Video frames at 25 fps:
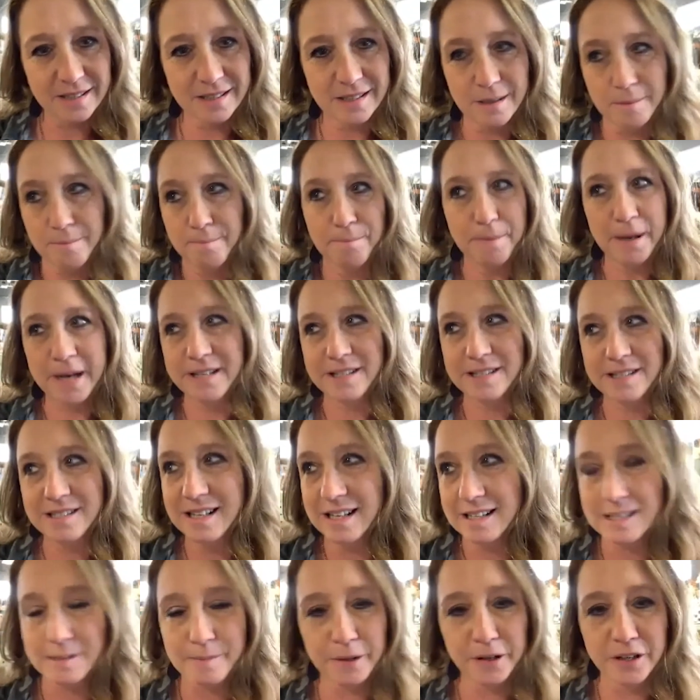the best
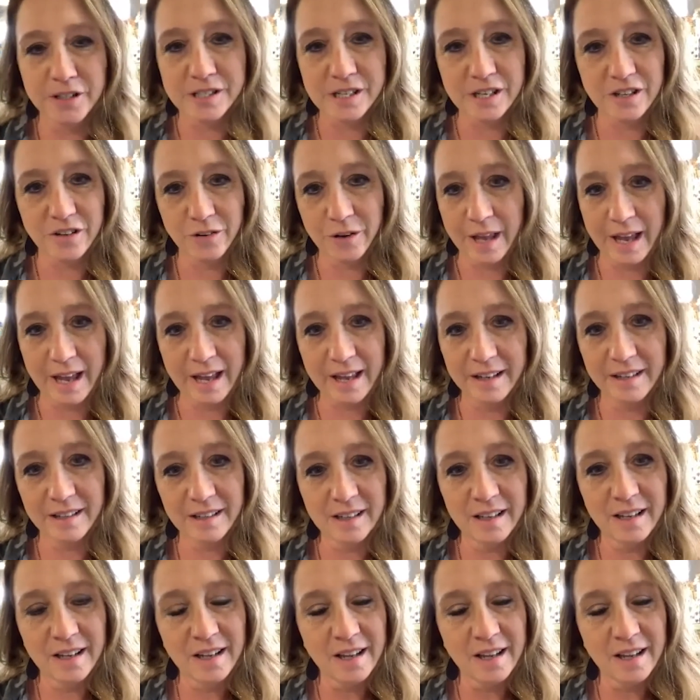experience that you can.